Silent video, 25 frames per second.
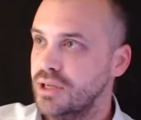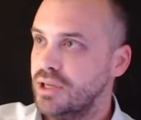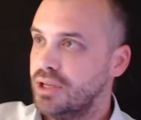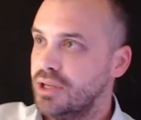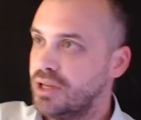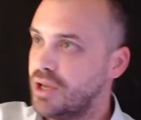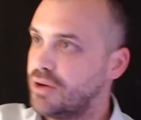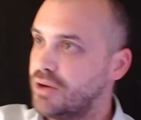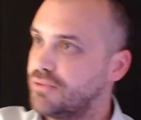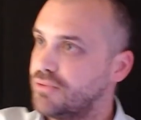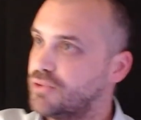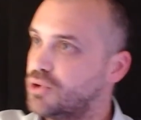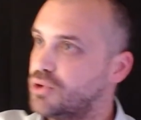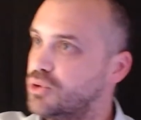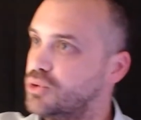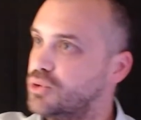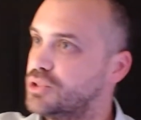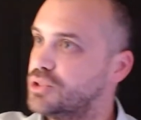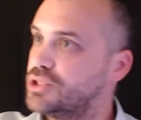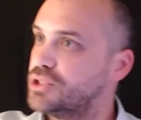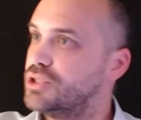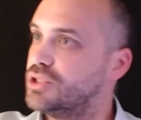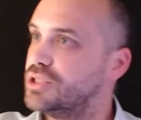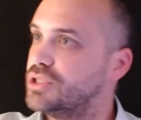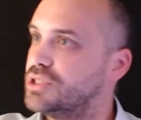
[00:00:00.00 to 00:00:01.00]
Now, of
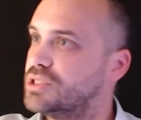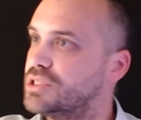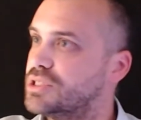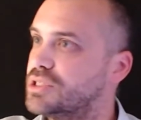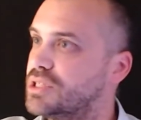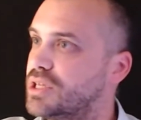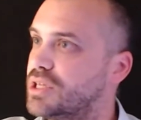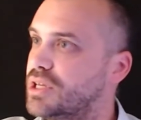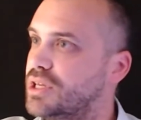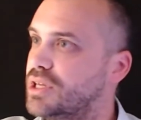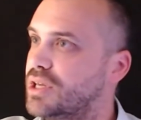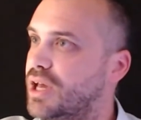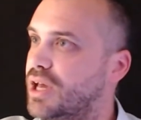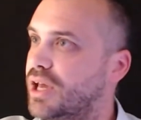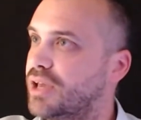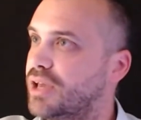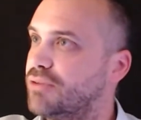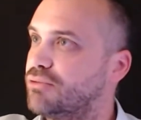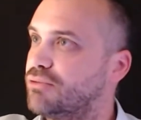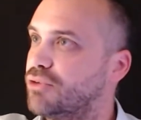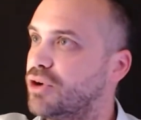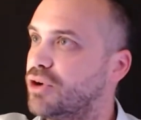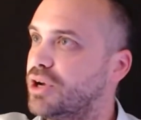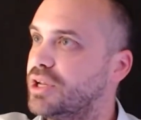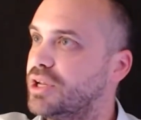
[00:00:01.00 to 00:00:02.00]
course, you can see a
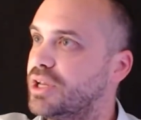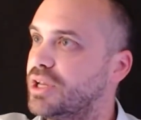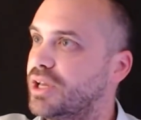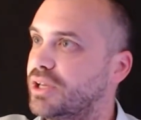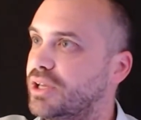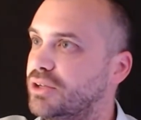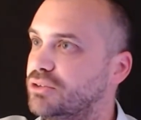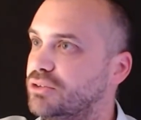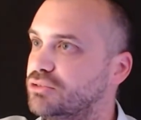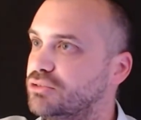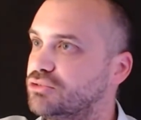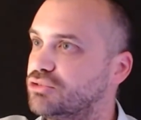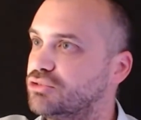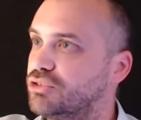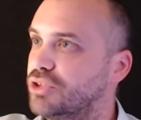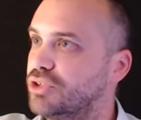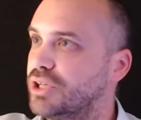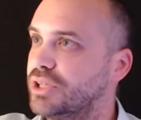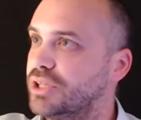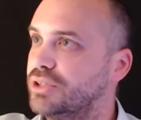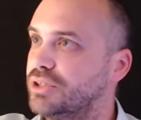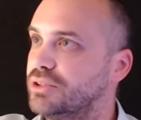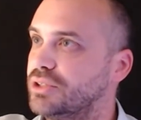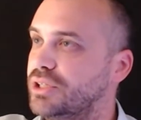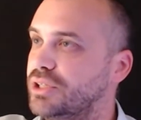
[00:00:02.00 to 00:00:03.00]
right angle
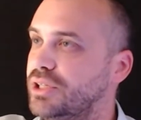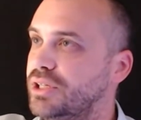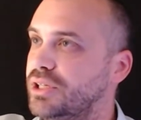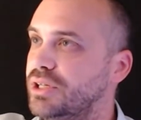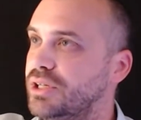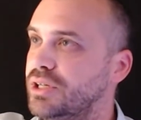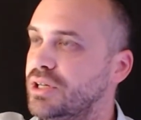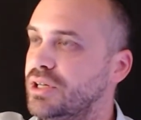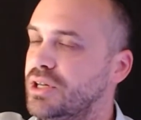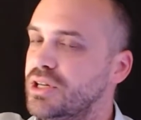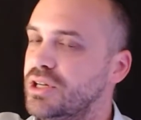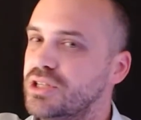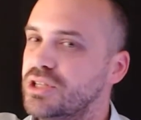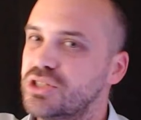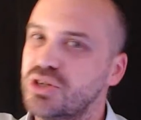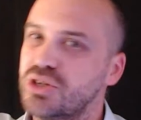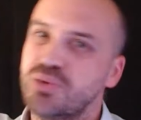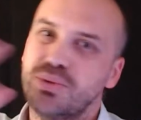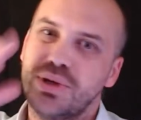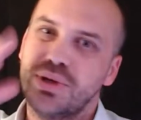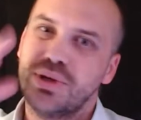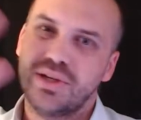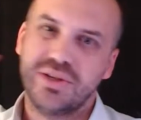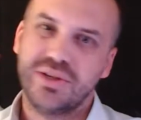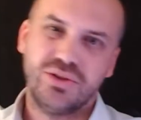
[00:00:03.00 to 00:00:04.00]
triangle here, so
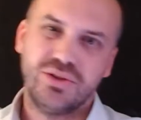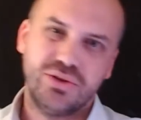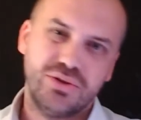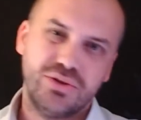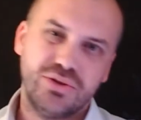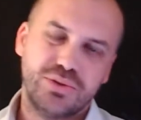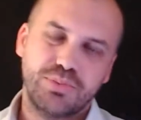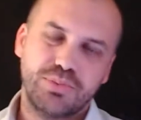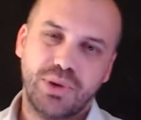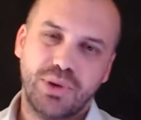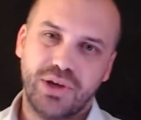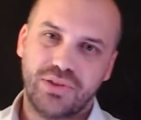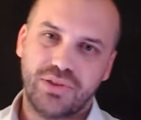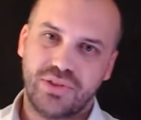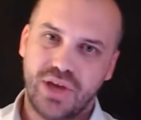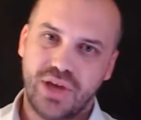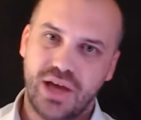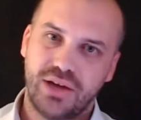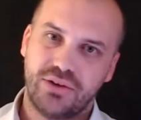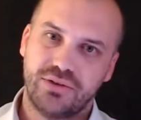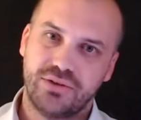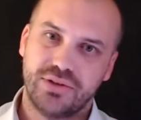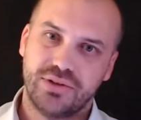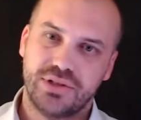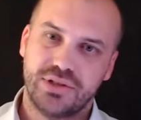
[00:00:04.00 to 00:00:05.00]
we can use
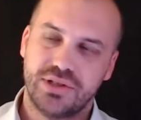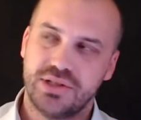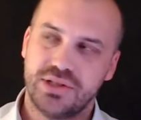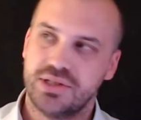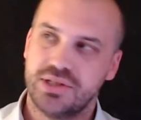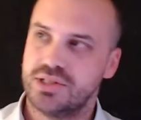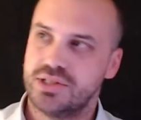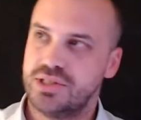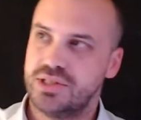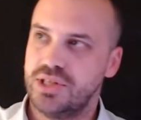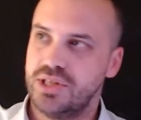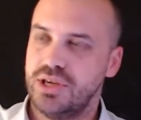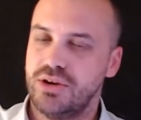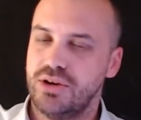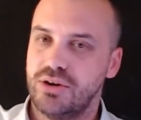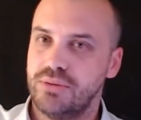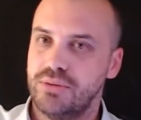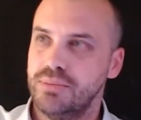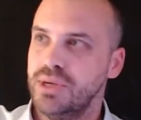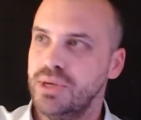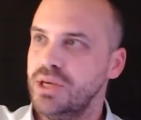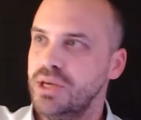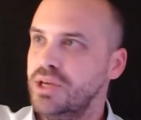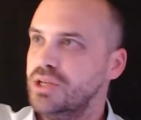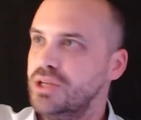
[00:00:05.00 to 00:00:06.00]
Pythagoras'
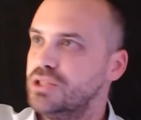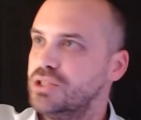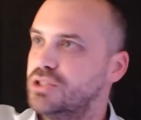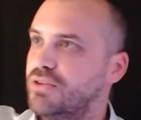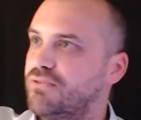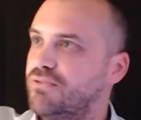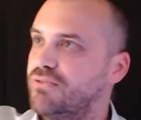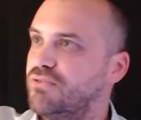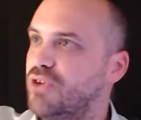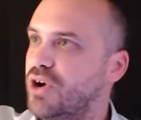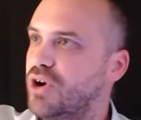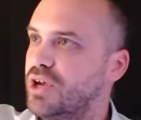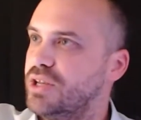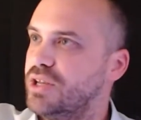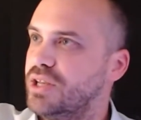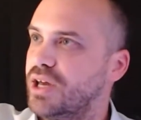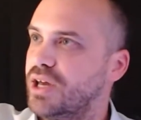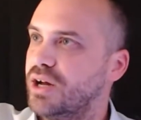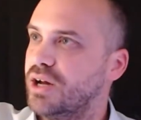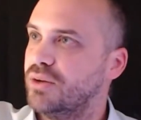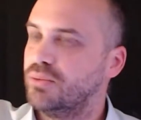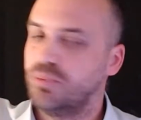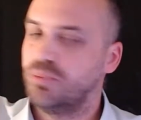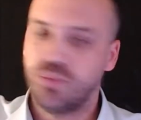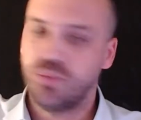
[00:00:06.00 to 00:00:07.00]
theorem to find
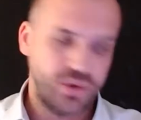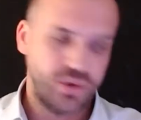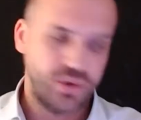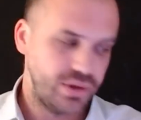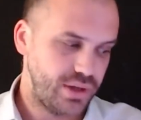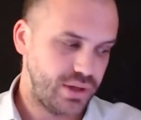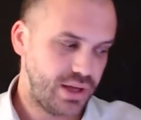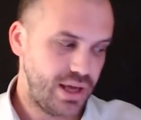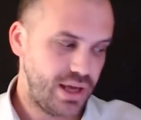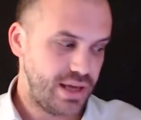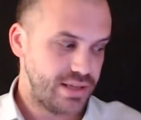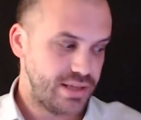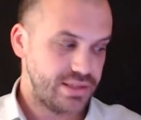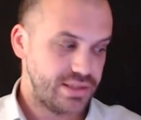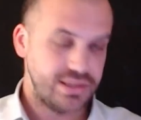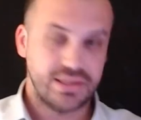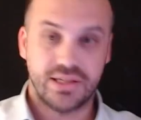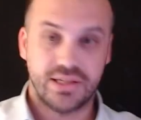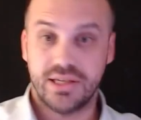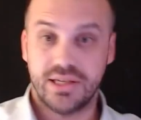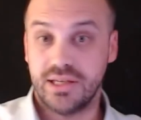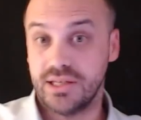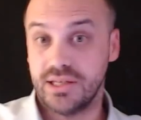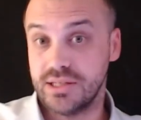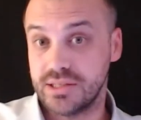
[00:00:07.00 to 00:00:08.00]
out what S
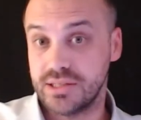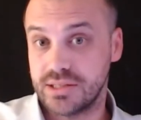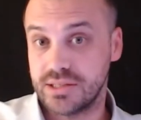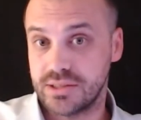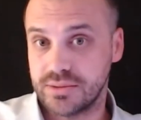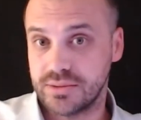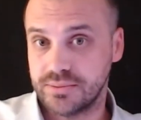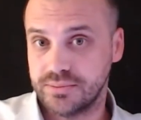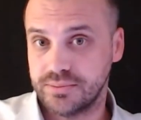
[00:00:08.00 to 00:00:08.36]
is.